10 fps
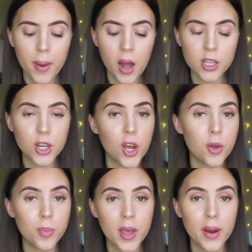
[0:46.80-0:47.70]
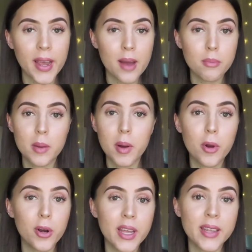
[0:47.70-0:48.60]
But, you know, here I am, I'm
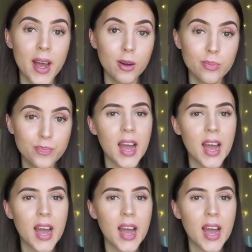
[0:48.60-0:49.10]
uploading it now.